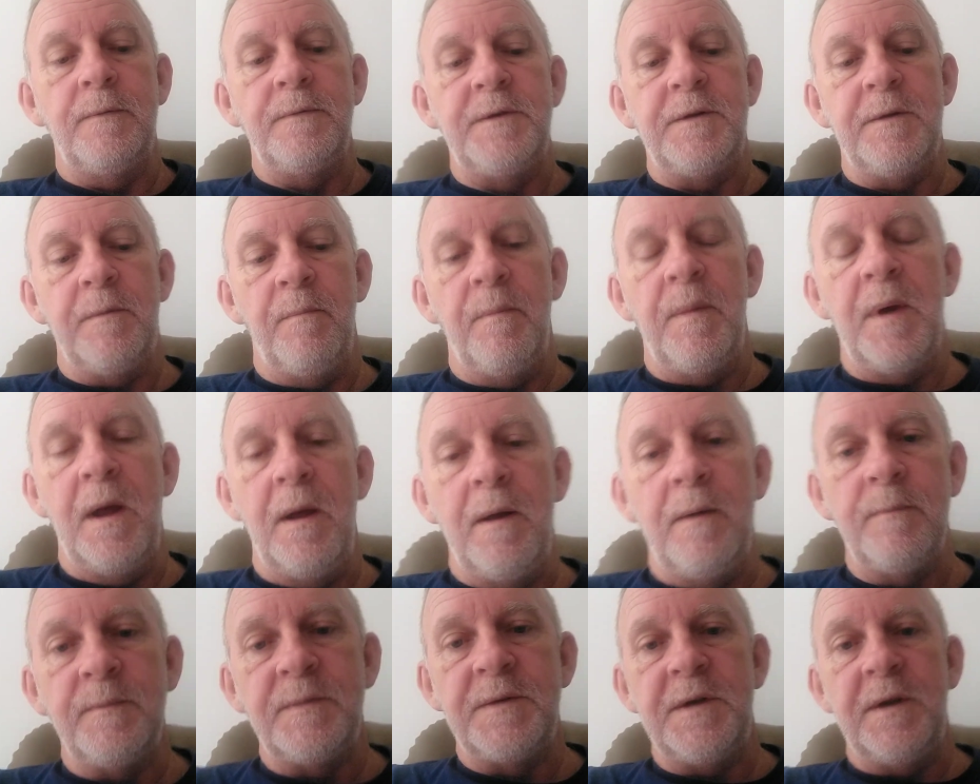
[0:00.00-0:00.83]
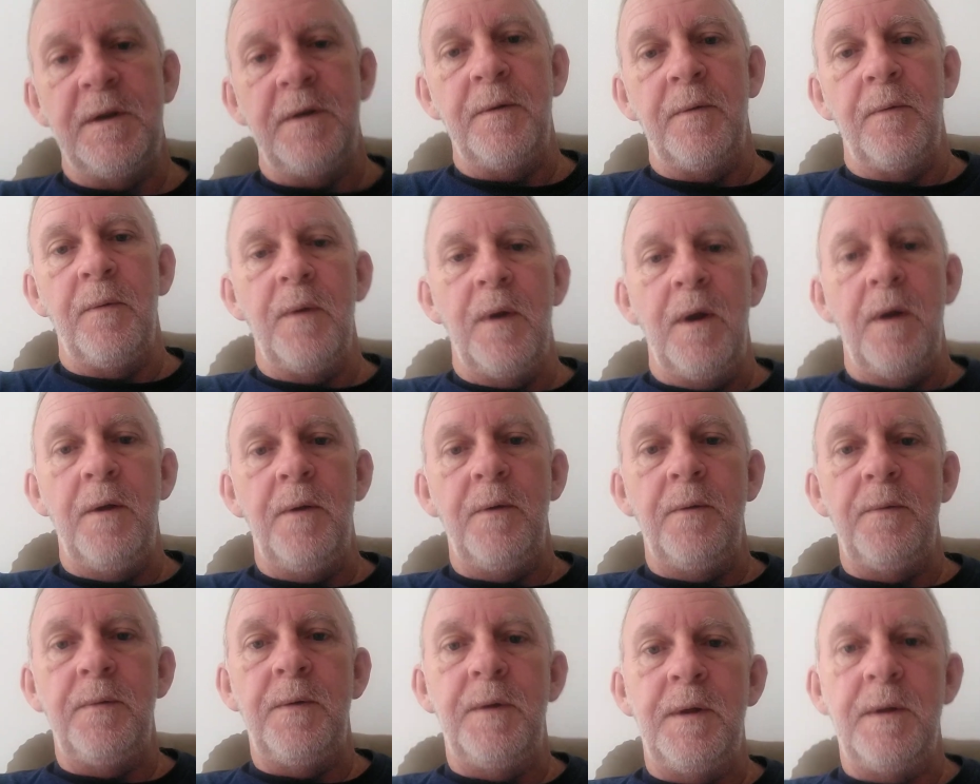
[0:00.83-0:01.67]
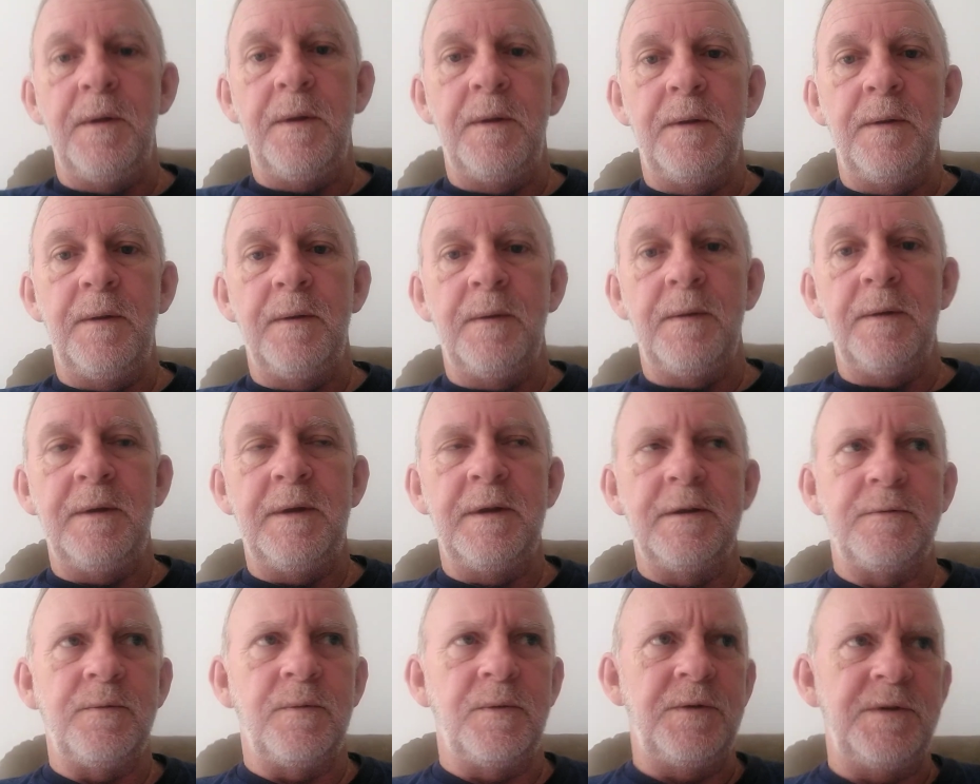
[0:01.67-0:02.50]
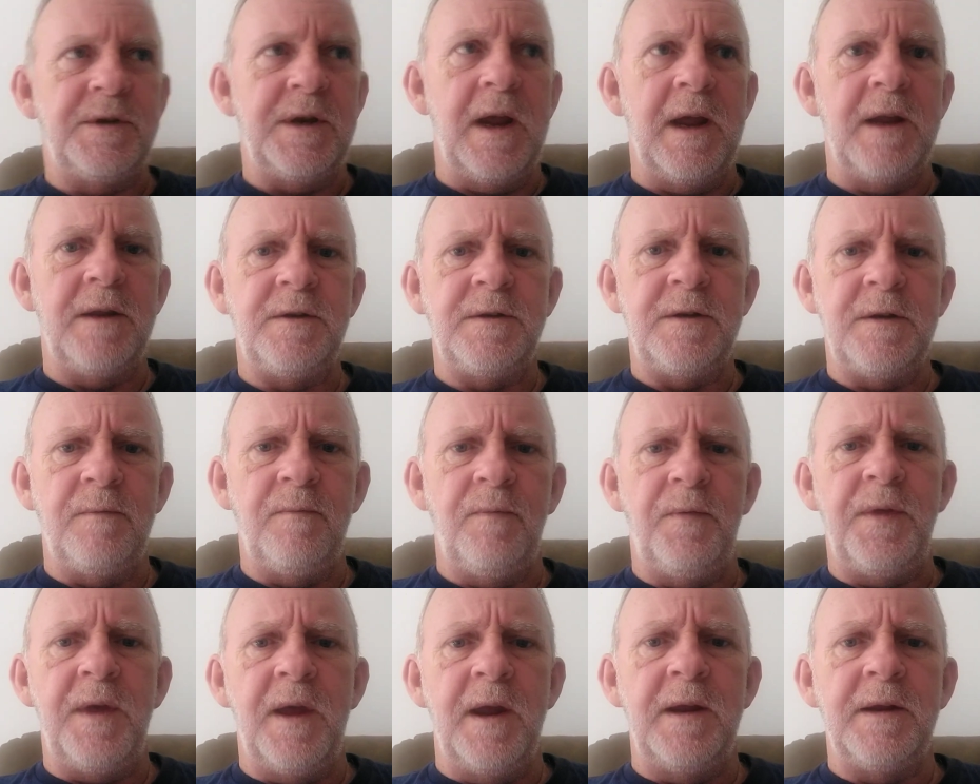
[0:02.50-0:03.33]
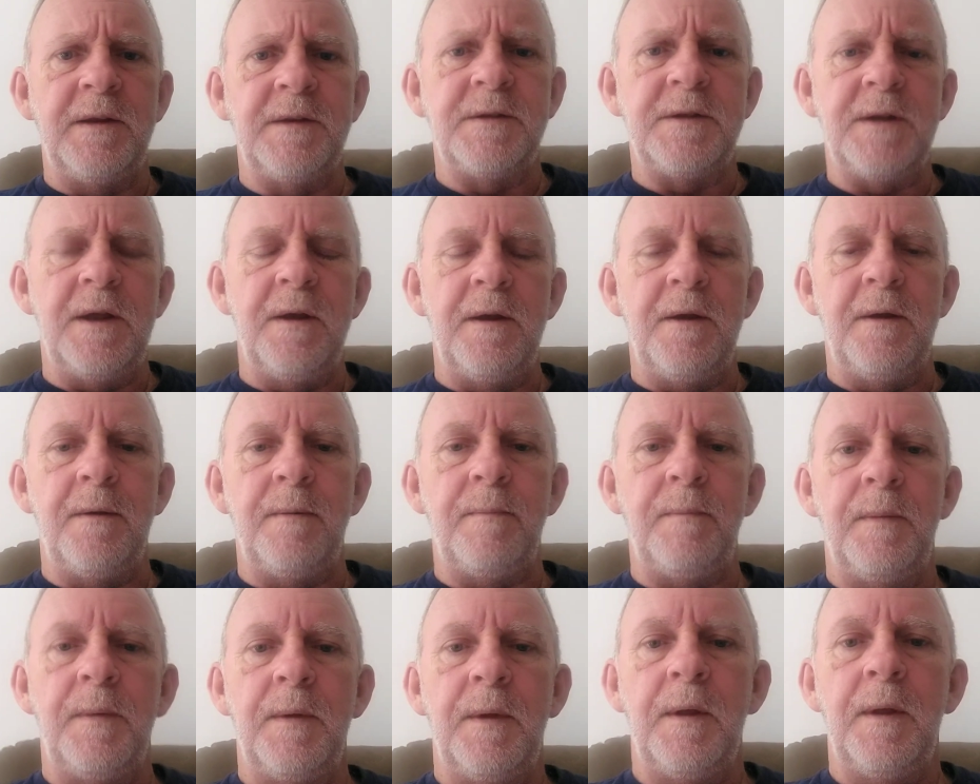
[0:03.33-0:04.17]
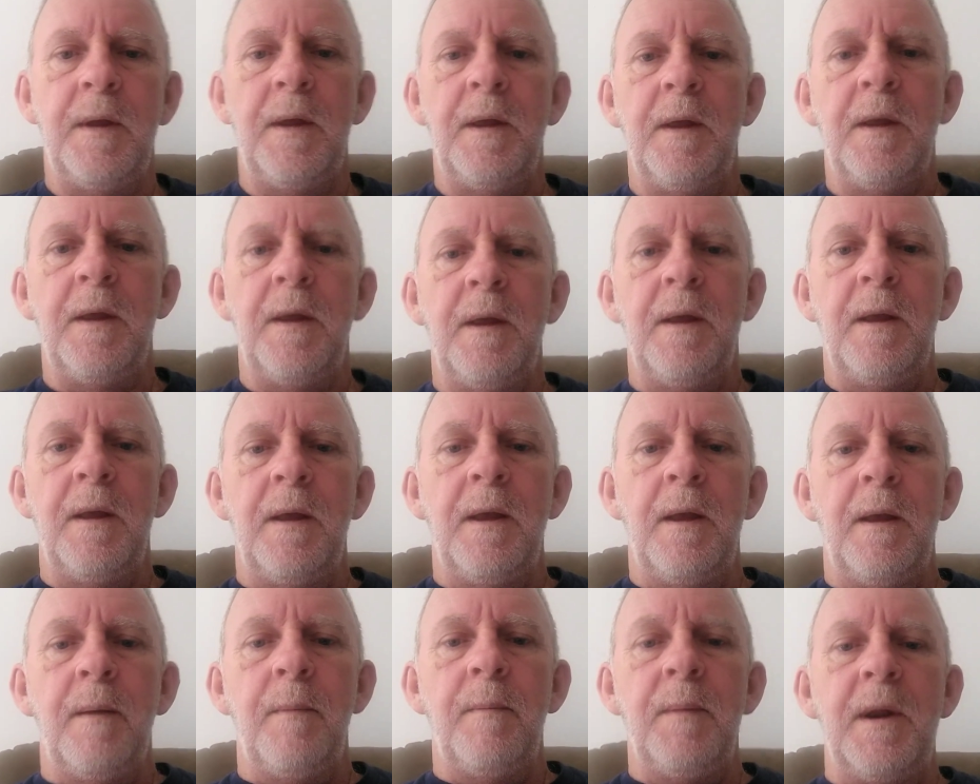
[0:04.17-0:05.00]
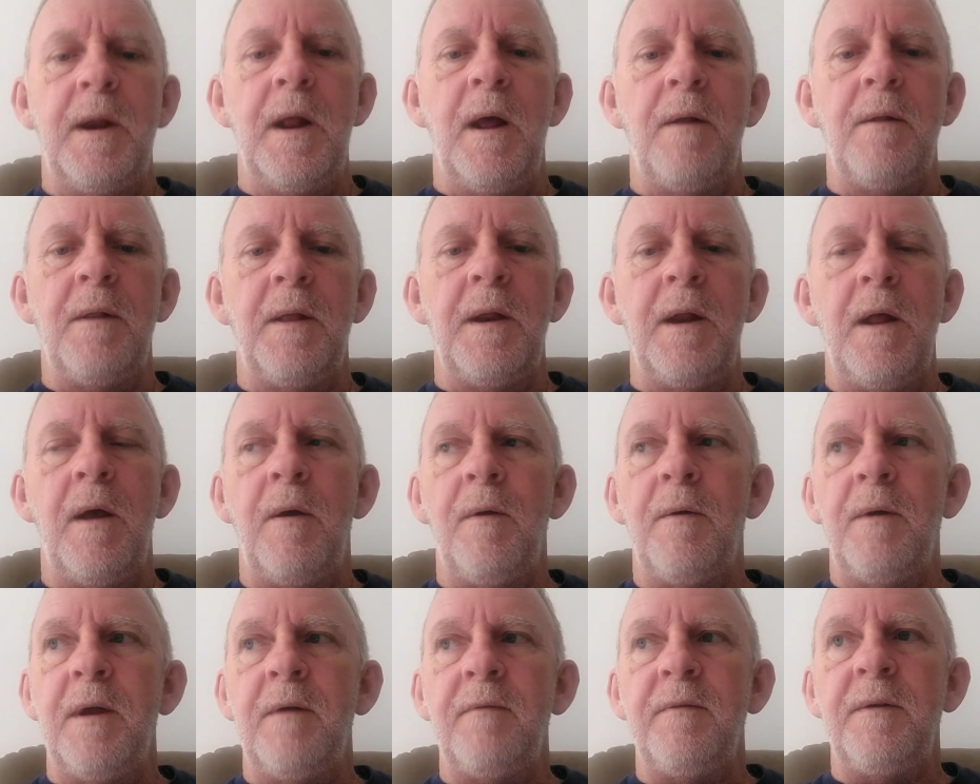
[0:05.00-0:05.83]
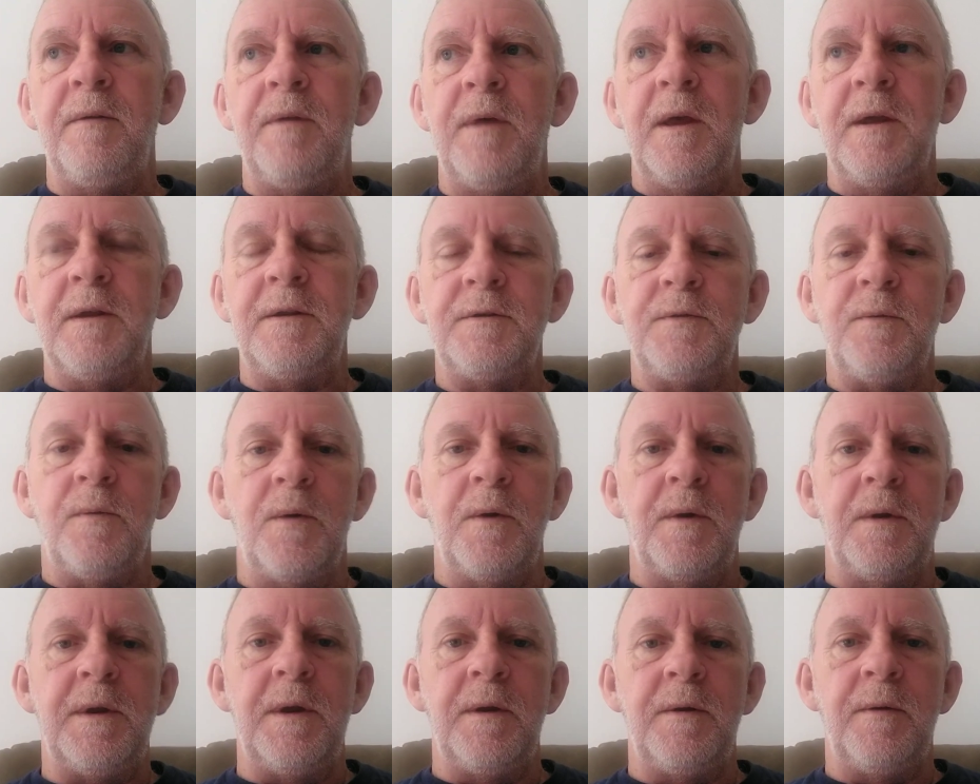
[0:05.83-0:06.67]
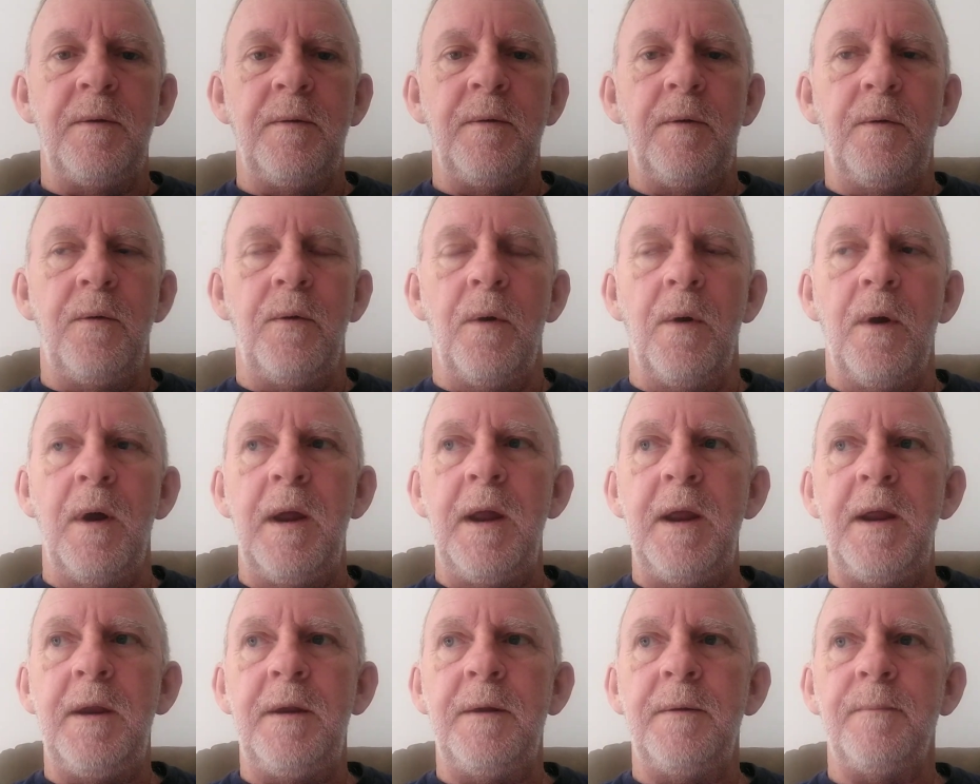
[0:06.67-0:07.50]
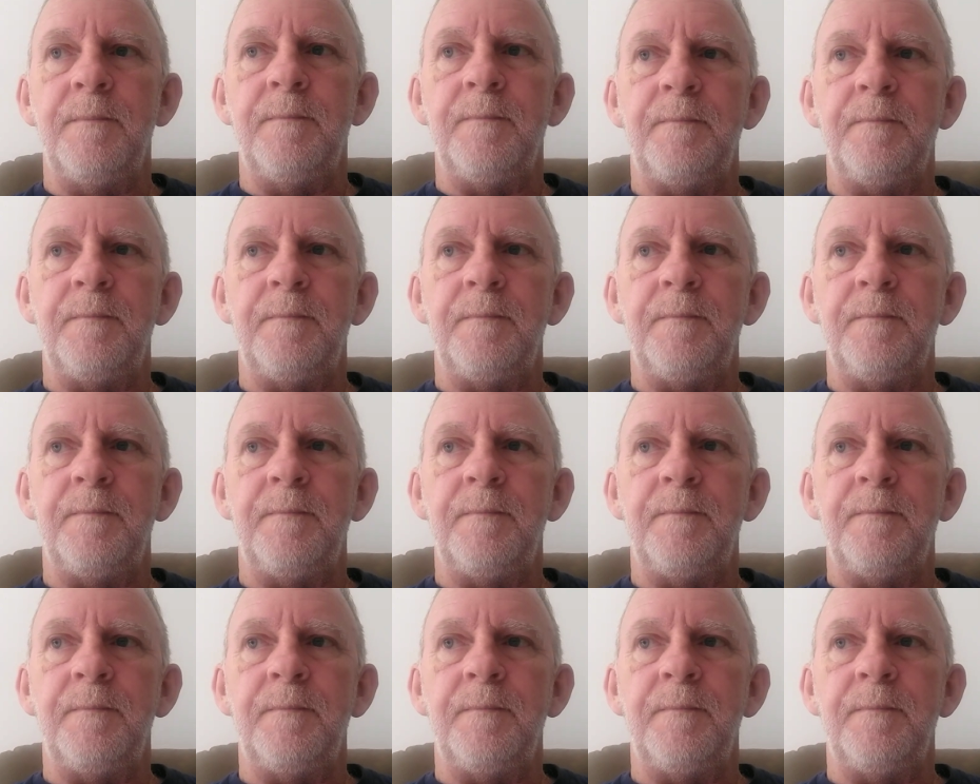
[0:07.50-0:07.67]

Some bumps in the road because we're changing things up. But all in all, everything's working great.